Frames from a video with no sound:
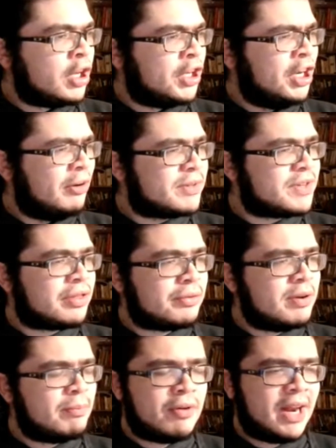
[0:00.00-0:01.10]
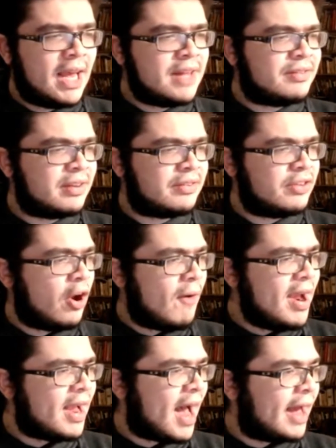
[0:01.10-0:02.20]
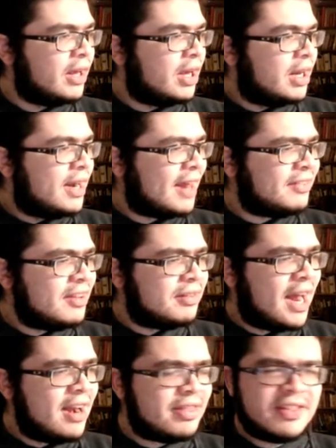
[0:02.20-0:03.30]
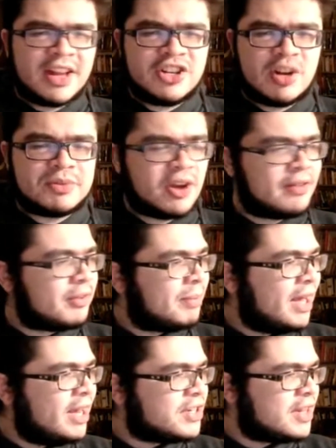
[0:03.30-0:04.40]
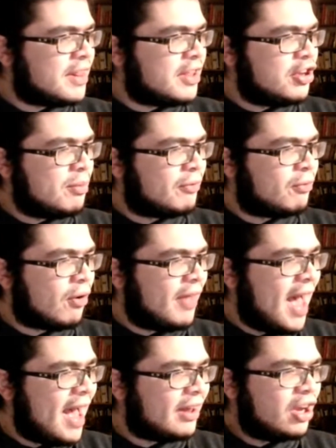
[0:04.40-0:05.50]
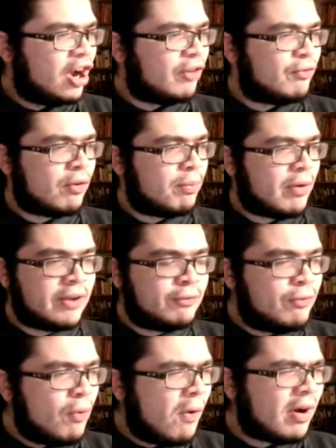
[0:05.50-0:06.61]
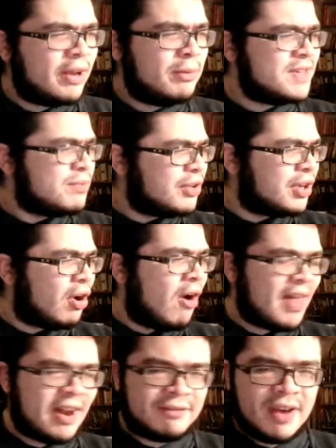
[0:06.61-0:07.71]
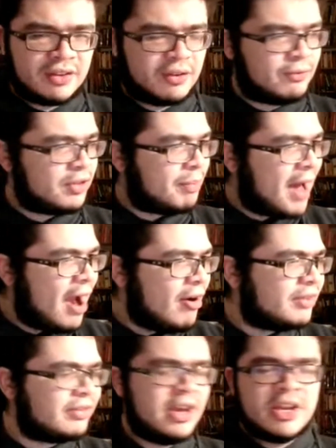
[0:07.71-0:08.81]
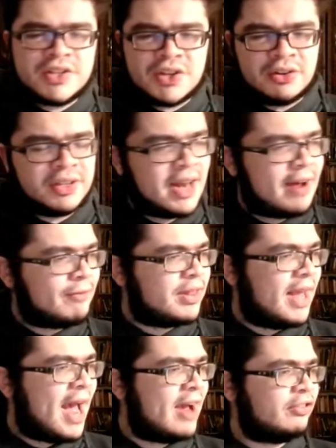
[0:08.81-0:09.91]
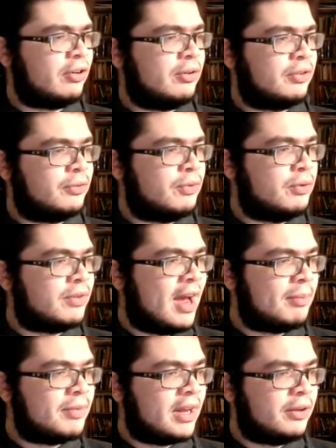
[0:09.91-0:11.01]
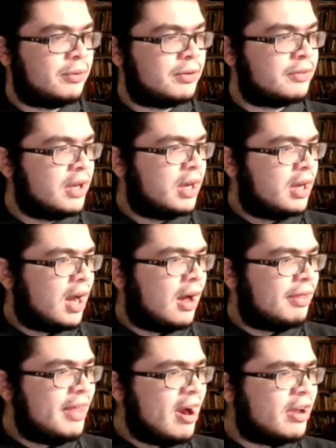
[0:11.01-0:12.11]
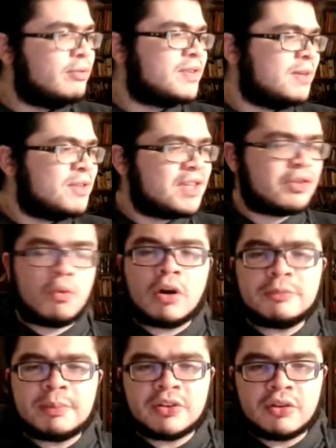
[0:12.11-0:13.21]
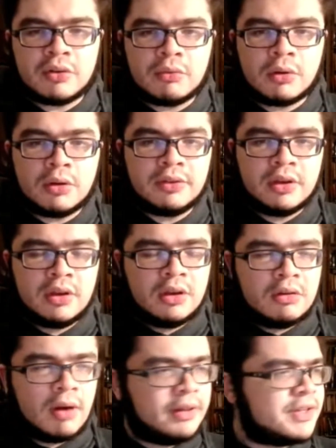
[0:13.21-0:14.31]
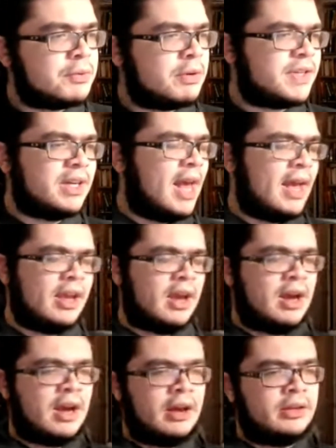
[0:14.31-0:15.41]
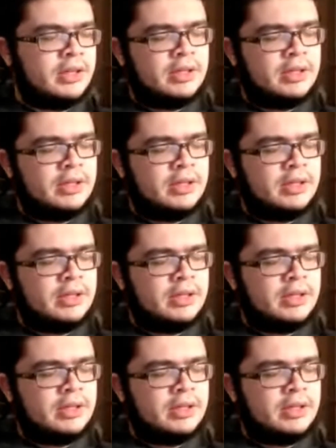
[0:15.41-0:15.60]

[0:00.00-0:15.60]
you know, it's a 3.86 ERA guy, not anything that jumps off the page. And then the year before that, a 4.4. He wasn't really all that effective for the Pirates, certainly not for the Astros as few times that he was there. He wasn't the worst pitcher in the world, right? This wasn't a,